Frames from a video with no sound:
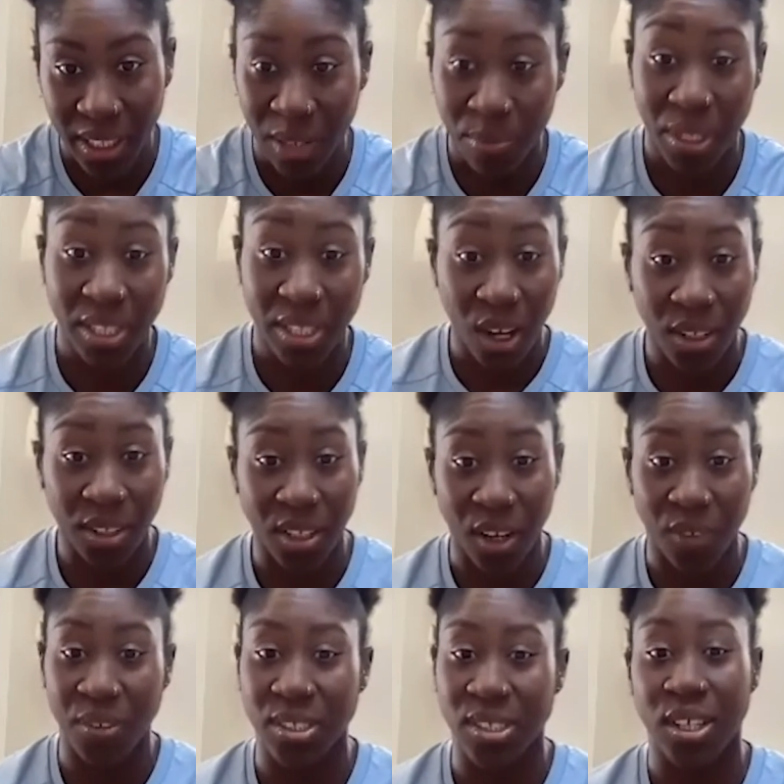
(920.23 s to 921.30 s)
I mean, it's hard
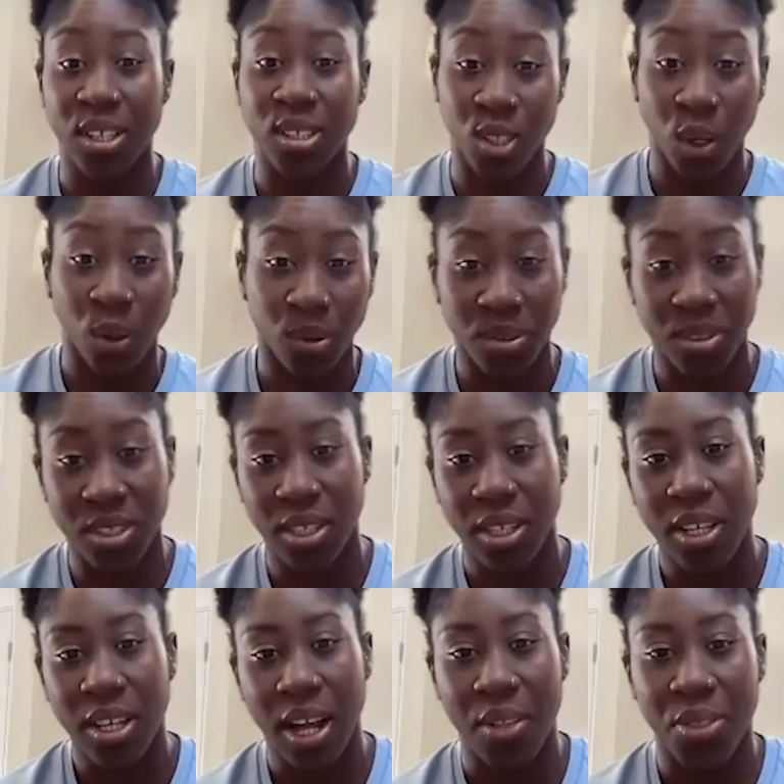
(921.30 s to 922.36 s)
enough as adults,
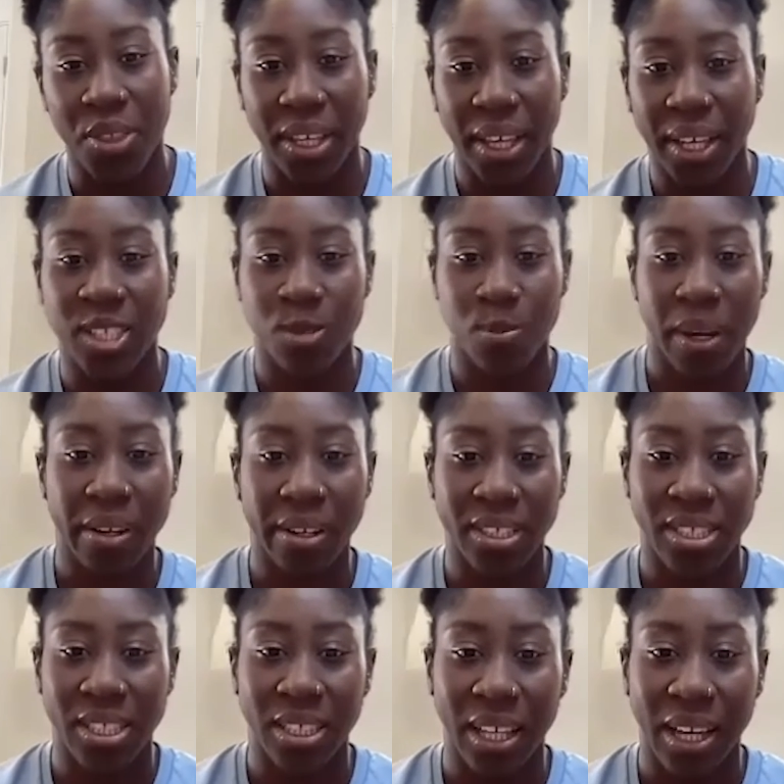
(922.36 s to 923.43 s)
I think,
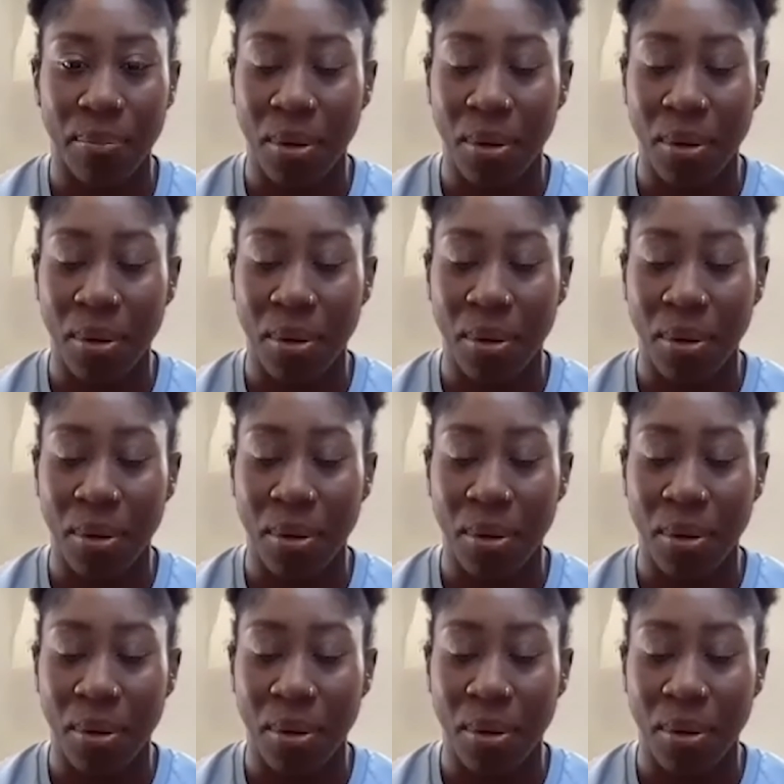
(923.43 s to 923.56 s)
experiencing that.